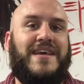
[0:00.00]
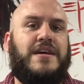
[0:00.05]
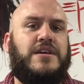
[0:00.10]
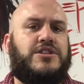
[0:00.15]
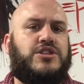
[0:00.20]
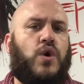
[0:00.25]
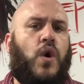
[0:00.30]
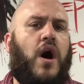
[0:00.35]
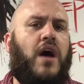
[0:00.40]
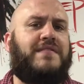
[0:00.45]

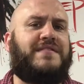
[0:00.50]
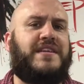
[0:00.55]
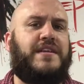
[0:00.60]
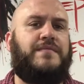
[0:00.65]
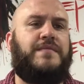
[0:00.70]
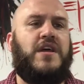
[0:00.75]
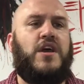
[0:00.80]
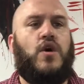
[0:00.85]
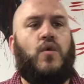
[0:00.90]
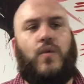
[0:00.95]
So
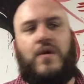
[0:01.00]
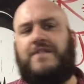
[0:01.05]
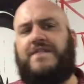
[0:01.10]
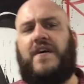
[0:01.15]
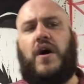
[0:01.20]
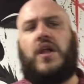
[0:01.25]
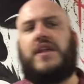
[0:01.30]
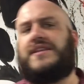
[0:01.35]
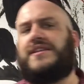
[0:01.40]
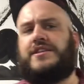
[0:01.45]
often we
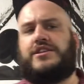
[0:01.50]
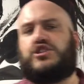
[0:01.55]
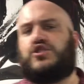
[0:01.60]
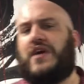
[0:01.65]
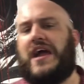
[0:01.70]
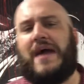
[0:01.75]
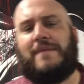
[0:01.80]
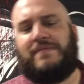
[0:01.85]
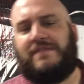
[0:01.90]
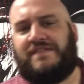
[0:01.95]
fall into the
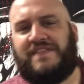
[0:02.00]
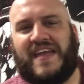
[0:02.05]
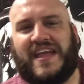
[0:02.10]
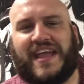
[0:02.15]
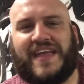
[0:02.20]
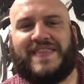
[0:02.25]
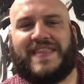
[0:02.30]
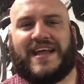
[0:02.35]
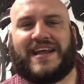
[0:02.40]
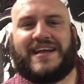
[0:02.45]
trap of
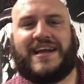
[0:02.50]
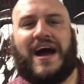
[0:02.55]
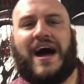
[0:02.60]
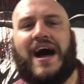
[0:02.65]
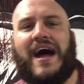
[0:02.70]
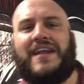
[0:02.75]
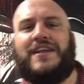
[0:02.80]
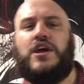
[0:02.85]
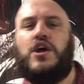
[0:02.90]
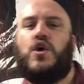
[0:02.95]
thinking that
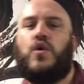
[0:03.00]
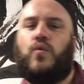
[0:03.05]
God